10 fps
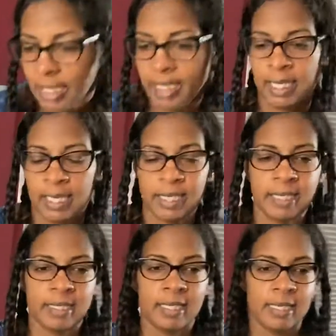
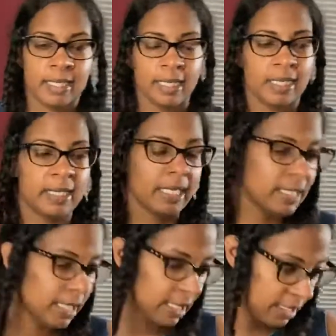and
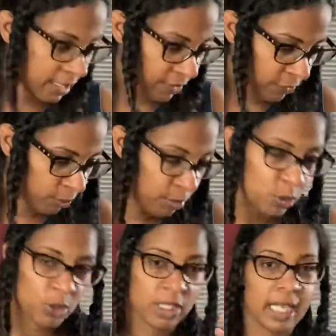Tatiana from
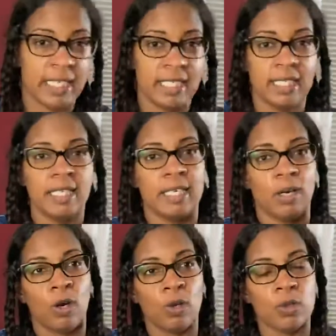Musical Tati
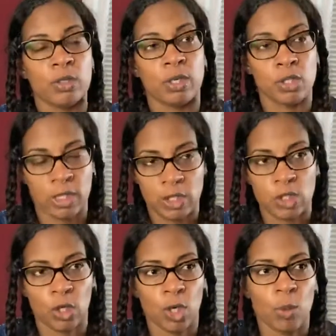are also, I think
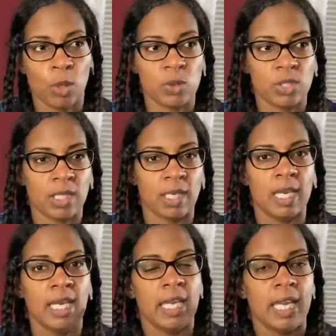they're co-hosting
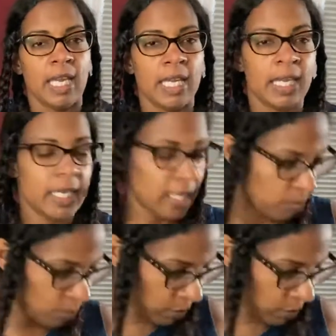a